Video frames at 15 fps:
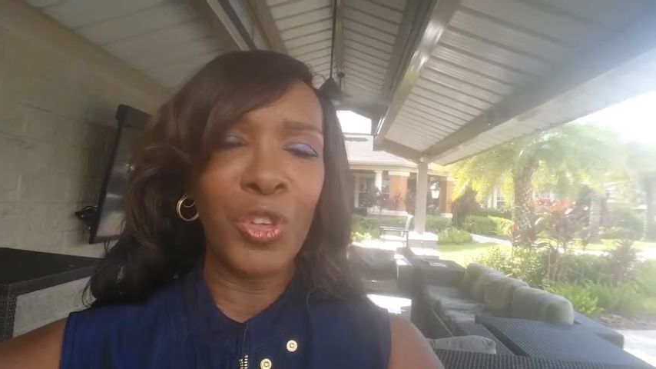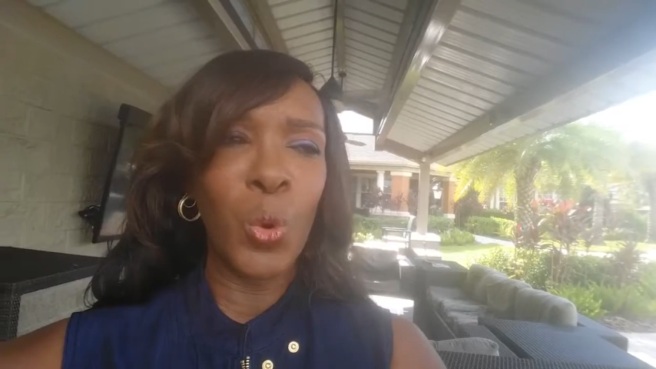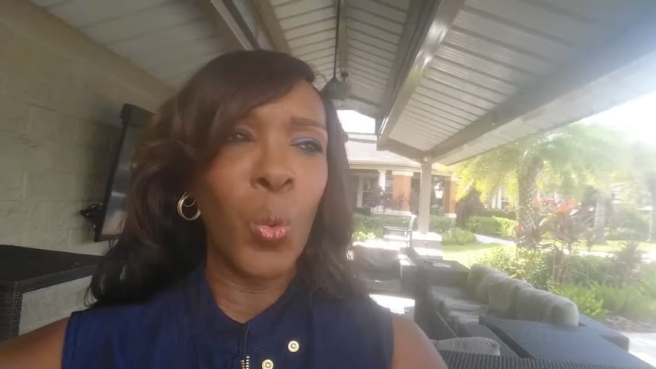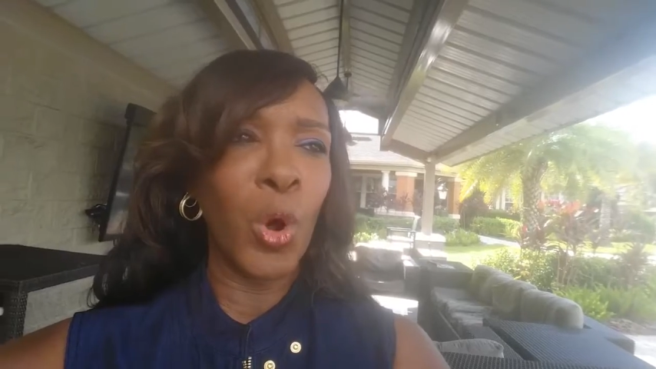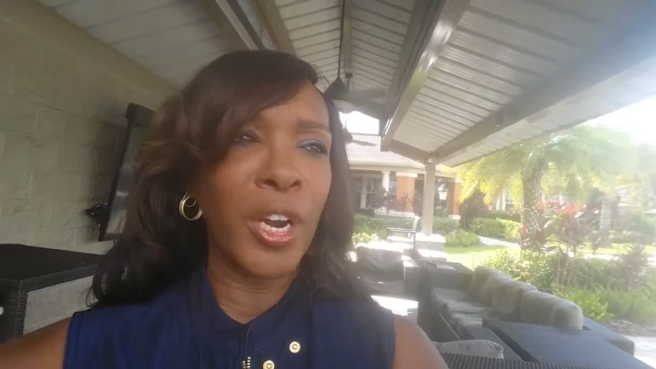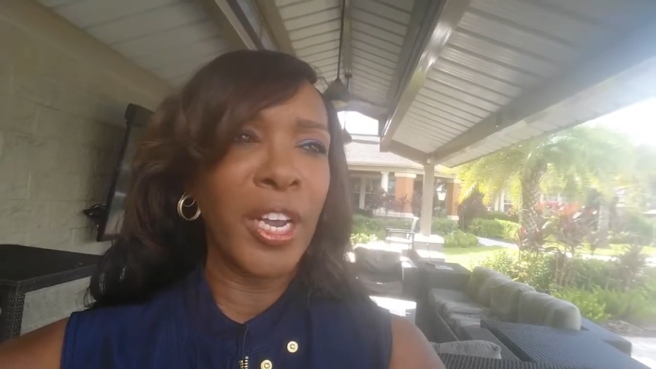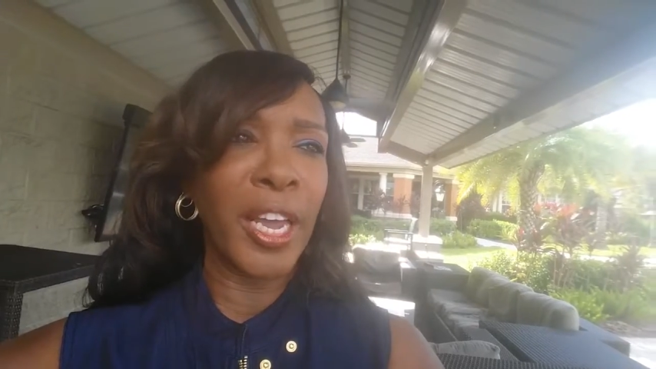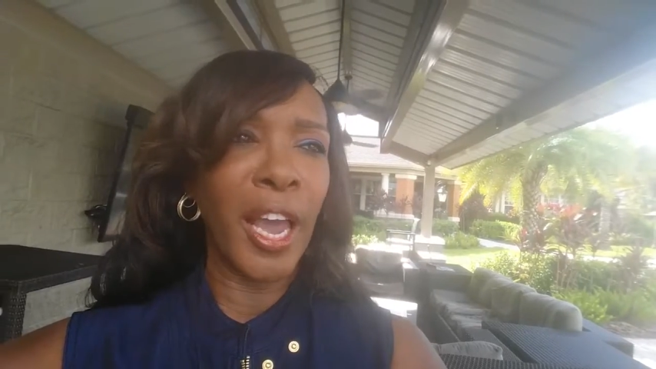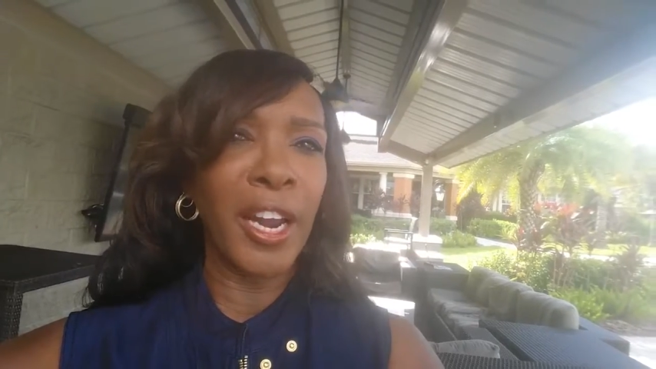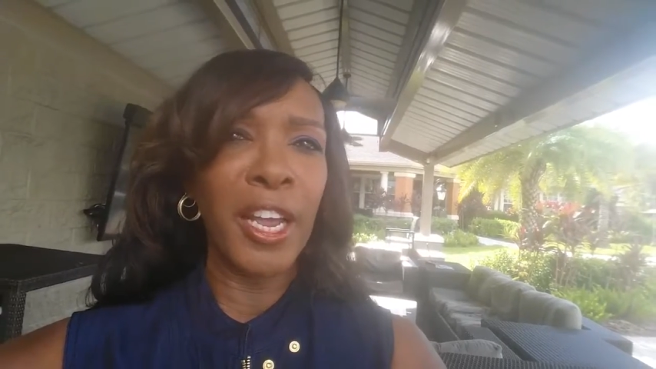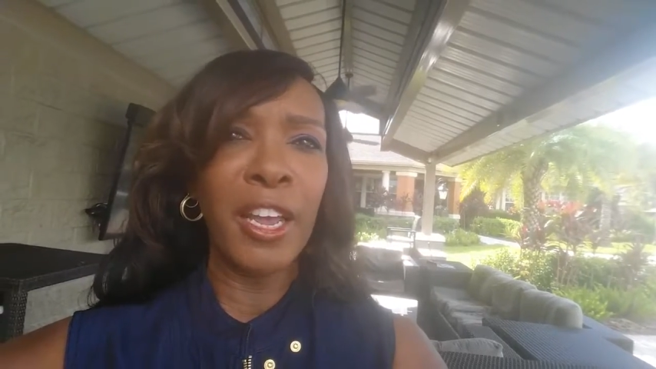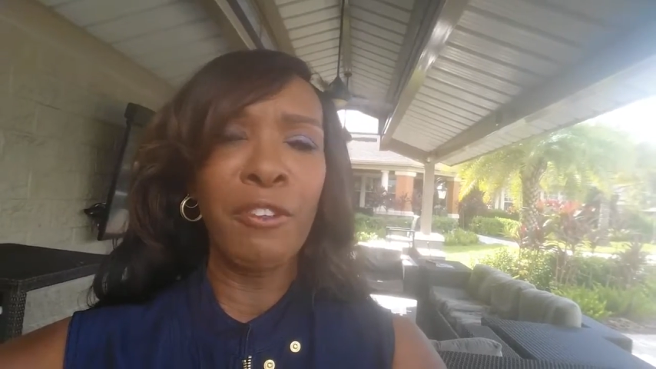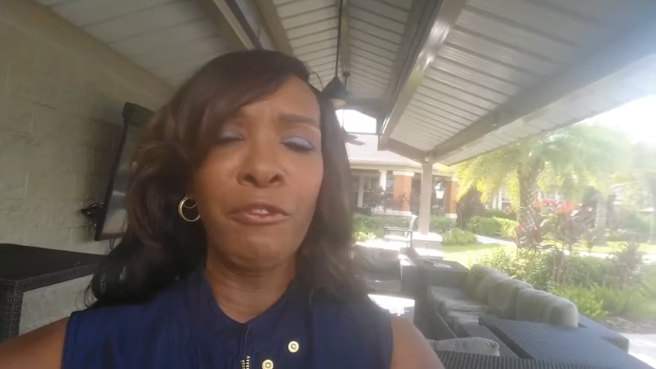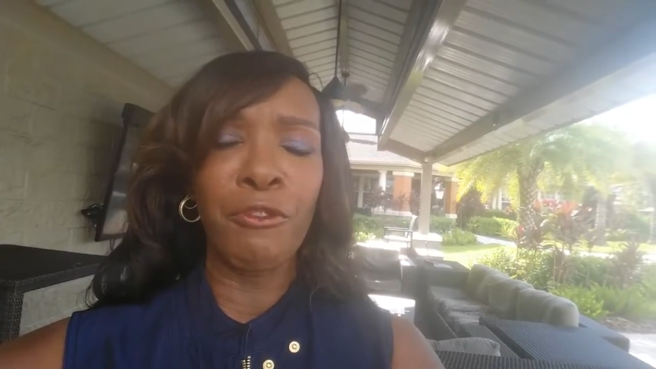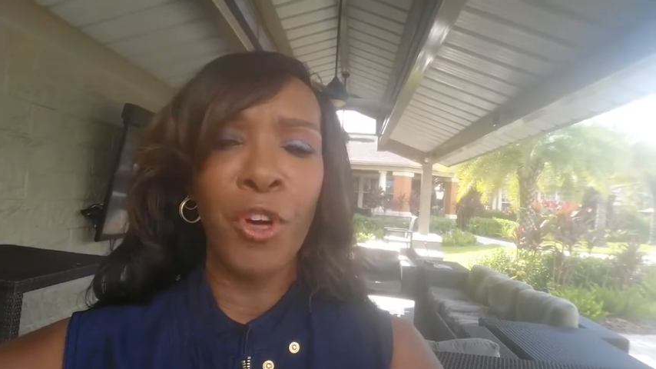if you want to
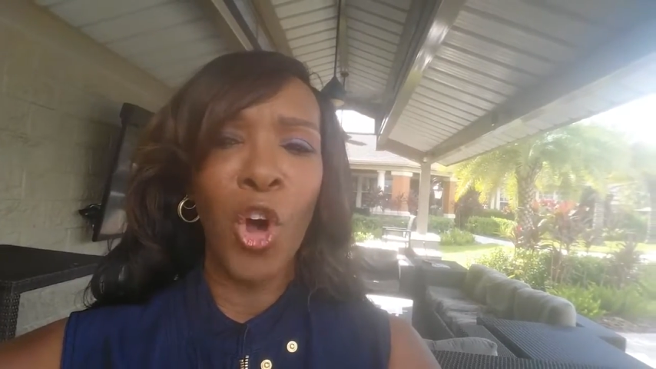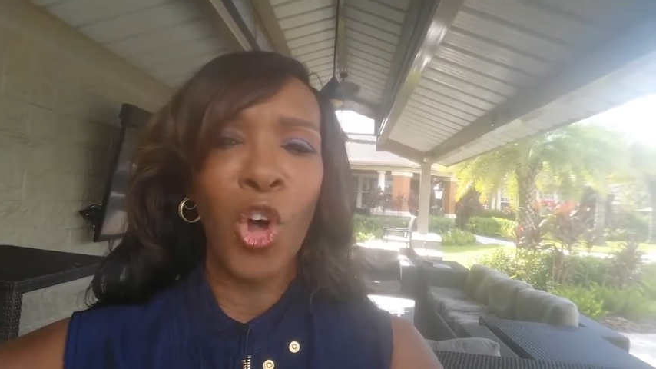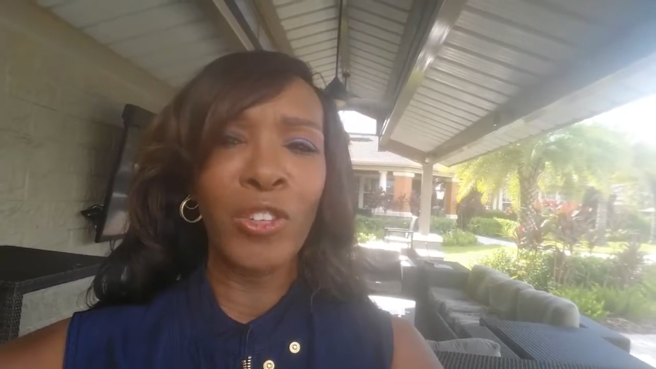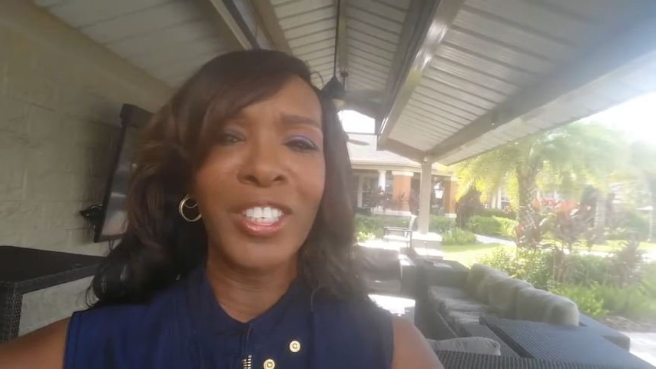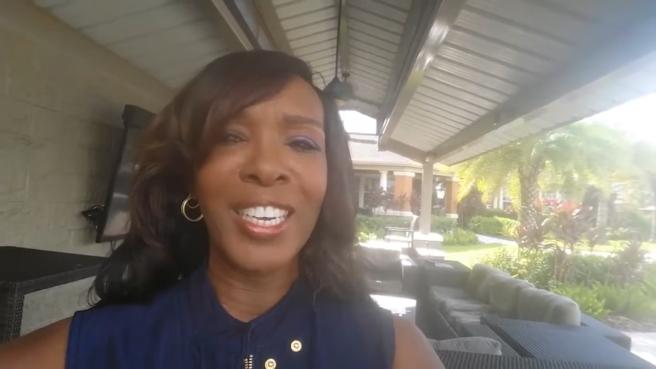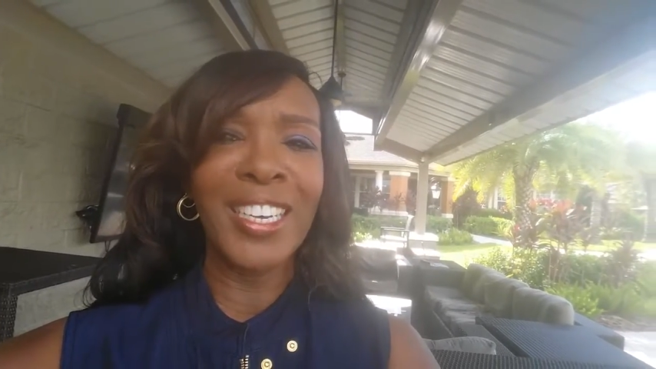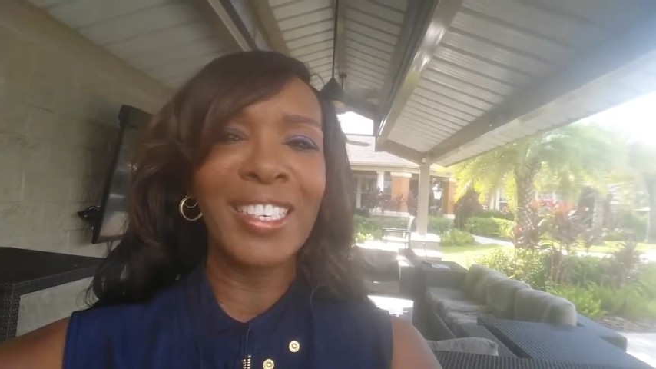get involved